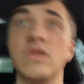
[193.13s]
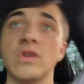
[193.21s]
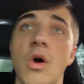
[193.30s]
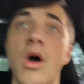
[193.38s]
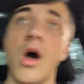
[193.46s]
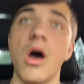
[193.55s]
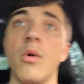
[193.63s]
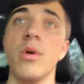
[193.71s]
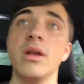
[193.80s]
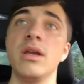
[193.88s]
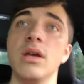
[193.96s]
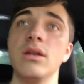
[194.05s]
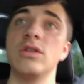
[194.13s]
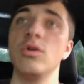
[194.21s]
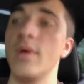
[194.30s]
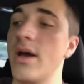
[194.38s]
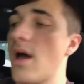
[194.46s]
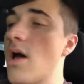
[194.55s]
So when I get to
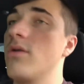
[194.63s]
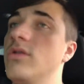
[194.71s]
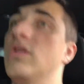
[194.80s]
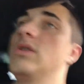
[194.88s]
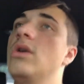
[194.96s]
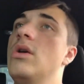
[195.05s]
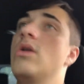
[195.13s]
my house,